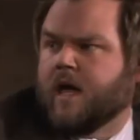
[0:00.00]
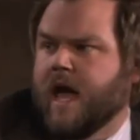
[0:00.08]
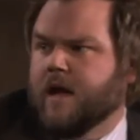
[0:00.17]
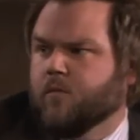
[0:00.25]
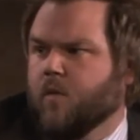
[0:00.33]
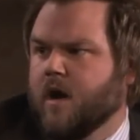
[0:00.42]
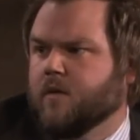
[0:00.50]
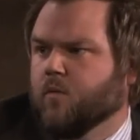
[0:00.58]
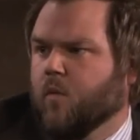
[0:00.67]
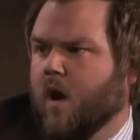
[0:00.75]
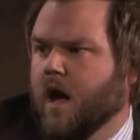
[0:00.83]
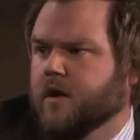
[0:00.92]
Kate, what
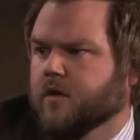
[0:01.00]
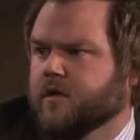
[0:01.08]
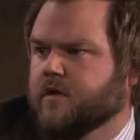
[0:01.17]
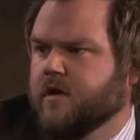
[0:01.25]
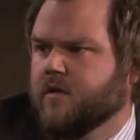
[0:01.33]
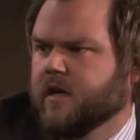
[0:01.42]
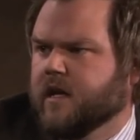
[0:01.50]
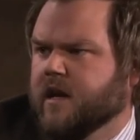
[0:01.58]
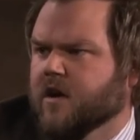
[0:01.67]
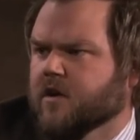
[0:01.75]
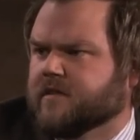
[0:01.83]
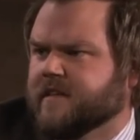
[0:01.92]
what are you doing in
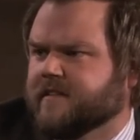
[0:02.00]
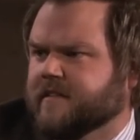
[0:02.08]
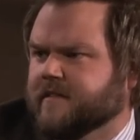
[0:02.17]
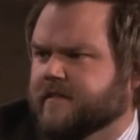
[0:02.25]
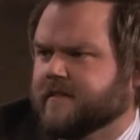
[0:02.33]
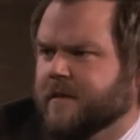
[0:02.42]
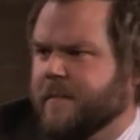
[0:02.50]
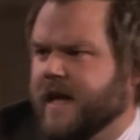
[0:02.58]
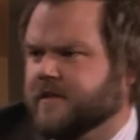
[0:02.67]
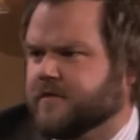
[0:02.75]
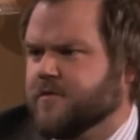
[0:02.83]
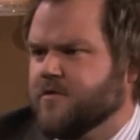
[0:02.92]
here? This is a
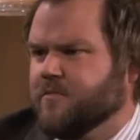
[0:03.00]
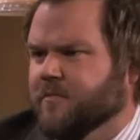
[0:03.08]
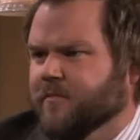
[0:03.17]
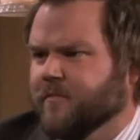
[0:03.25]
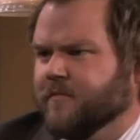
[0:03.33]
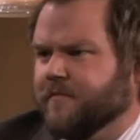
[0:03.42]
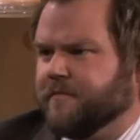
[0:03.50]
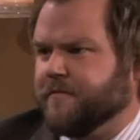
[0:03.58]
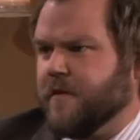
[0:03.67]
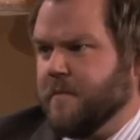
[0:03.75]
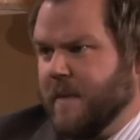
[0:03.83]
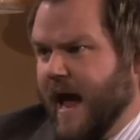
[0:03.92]
men's room
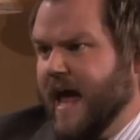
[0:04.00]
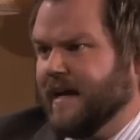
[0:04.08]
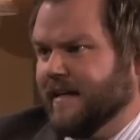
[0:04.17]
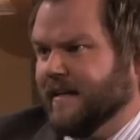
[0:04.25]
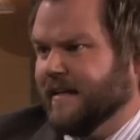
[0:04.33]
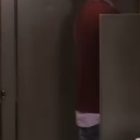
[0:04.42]
for men.